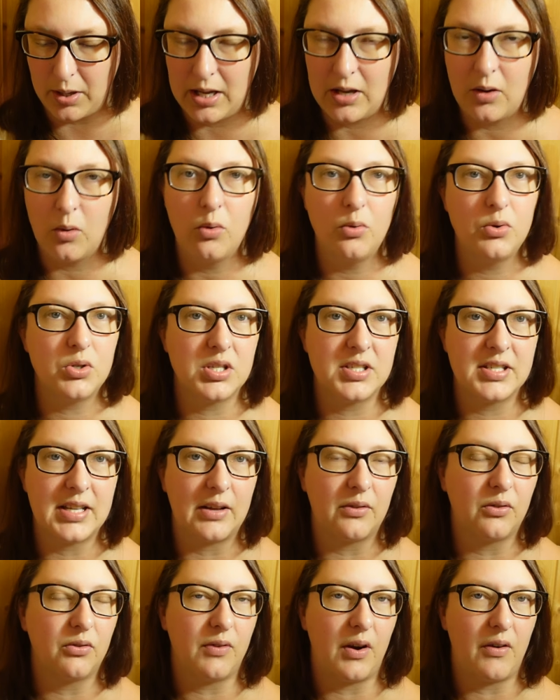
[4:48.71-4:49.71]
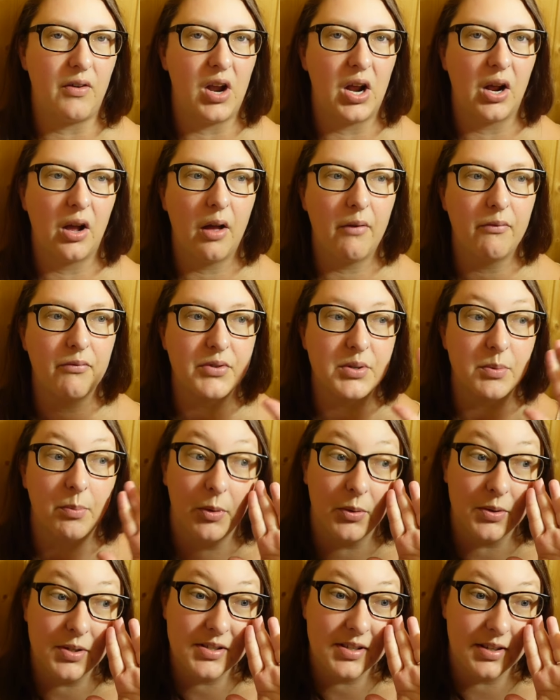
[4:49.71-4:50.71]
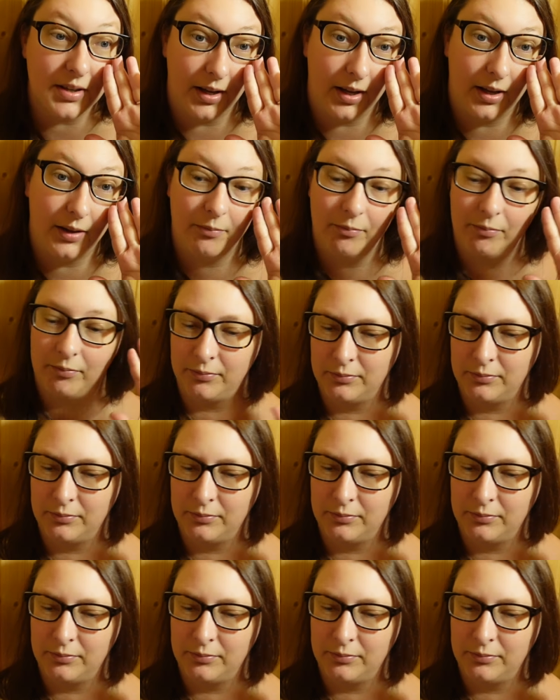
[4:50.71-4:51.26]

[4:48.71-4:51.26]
It all just sounds very uncomfortable, doesn't it?